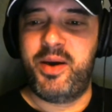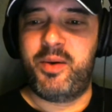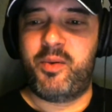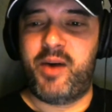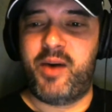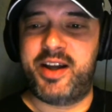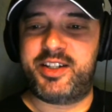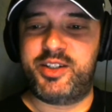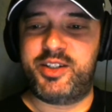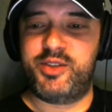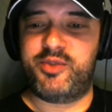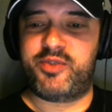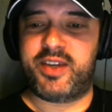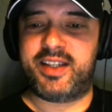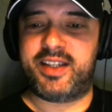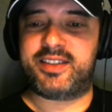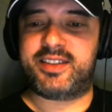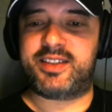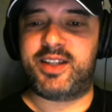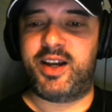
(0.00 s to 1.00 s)
Why do you
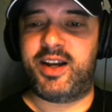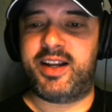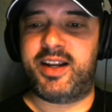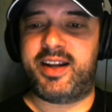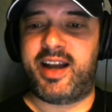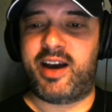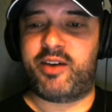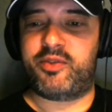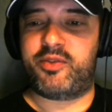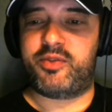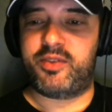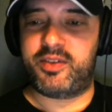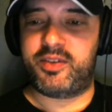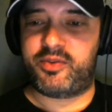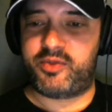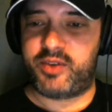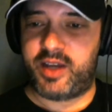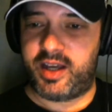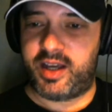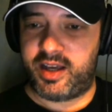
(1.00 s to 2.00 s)
think Sterling out
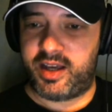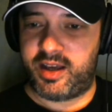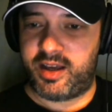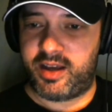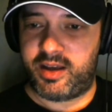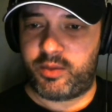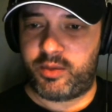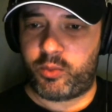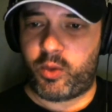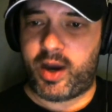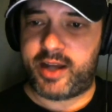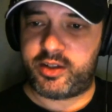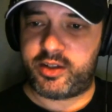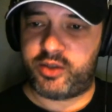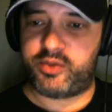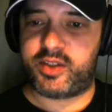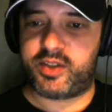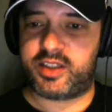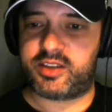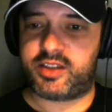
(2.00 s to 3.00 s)

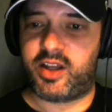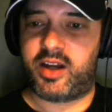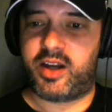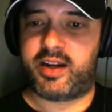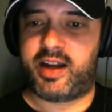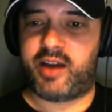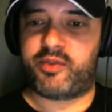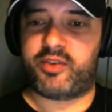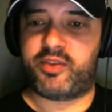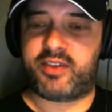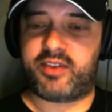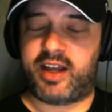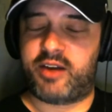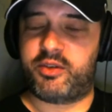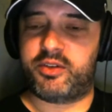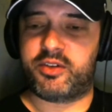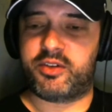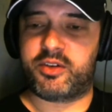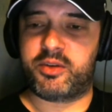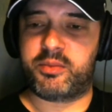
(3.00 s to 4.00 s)
for Salah
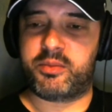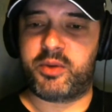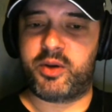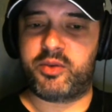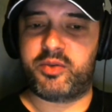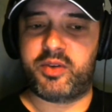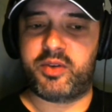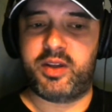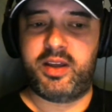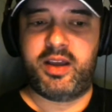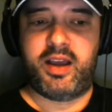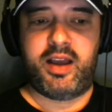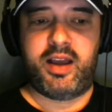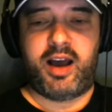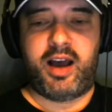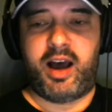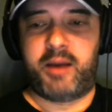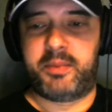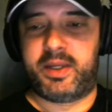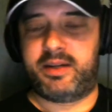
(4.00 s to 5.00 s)
is a good move?
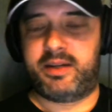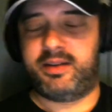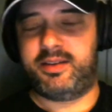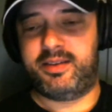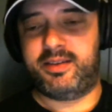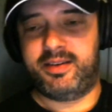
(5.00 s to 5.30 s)
I mean,